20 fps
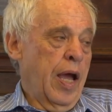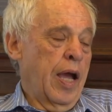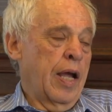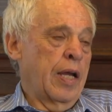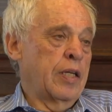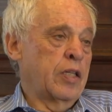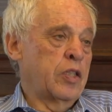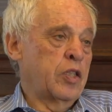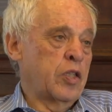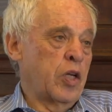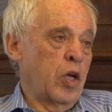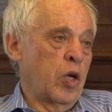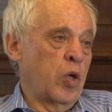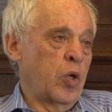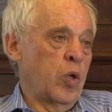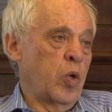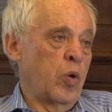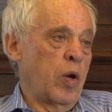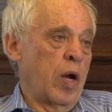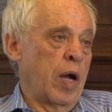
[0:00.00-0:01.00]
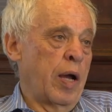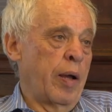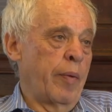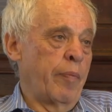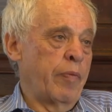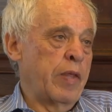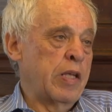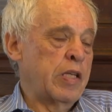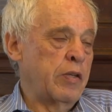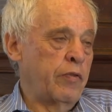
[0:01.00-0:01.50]
And so
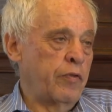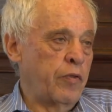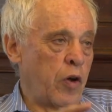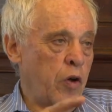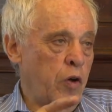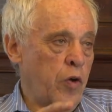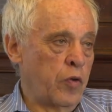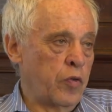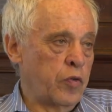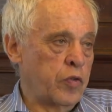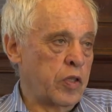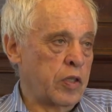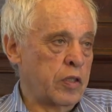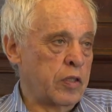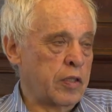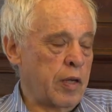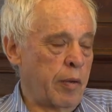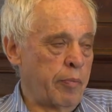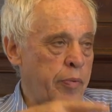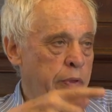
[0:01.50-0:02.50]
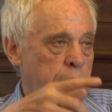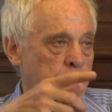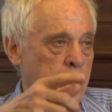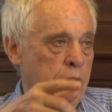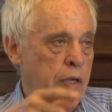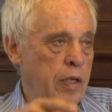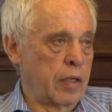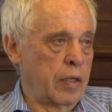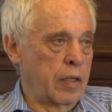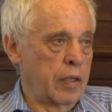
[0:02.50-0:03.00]
um, this involves
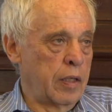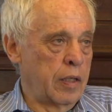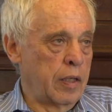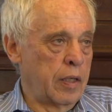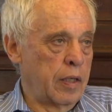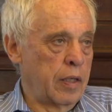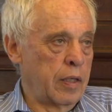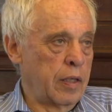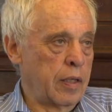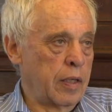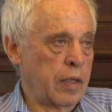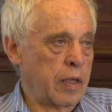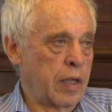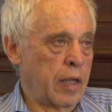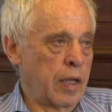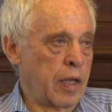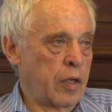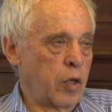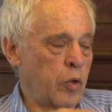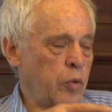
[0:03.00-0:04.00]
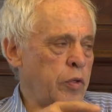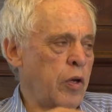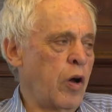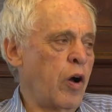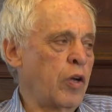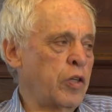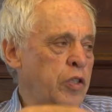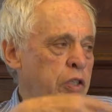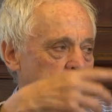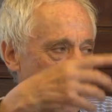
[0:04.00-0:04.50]
something called the
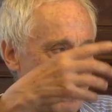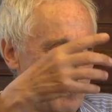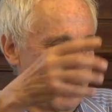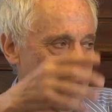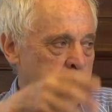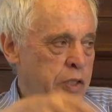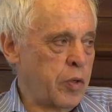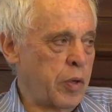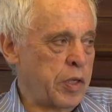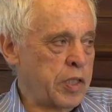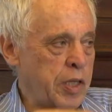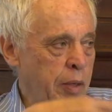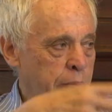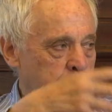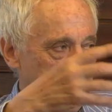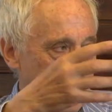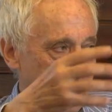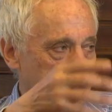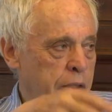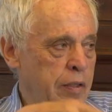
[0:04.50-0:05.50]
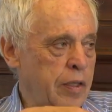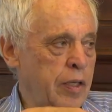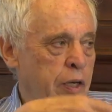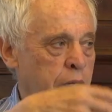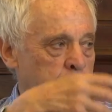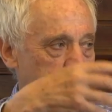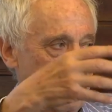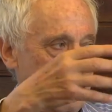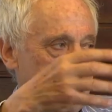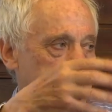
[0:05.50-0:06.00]
Hodge number, so it's something, you
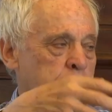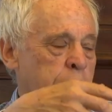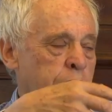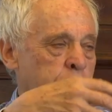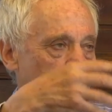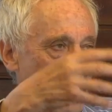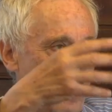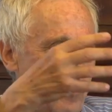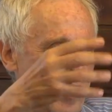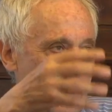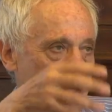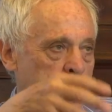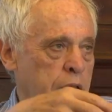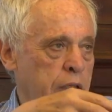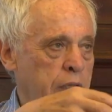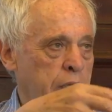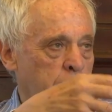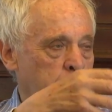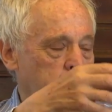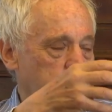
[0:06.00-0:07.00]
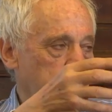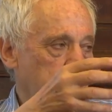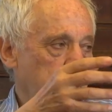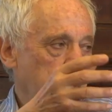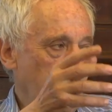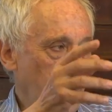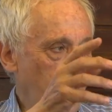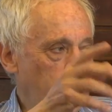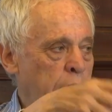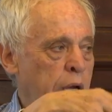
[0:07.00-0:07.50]
know, involving, you know,
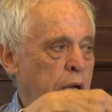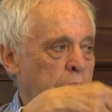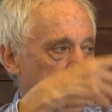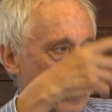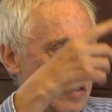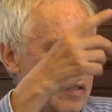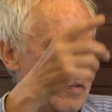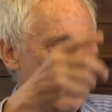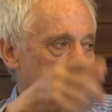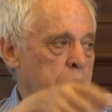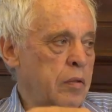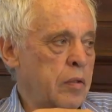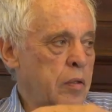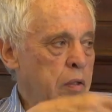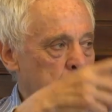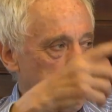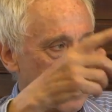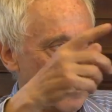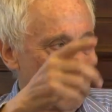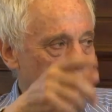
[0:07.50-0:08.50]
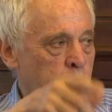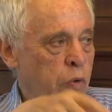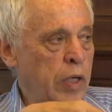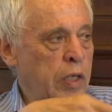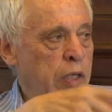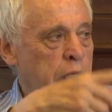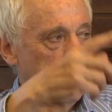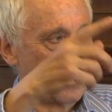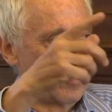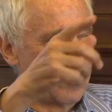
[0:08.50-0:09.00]
weird
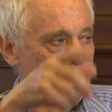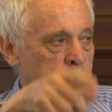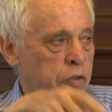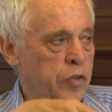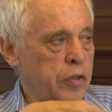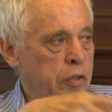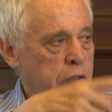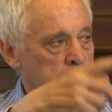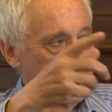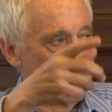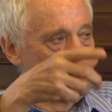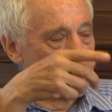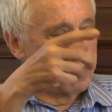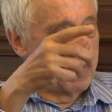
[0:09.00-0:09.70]
wrinkles in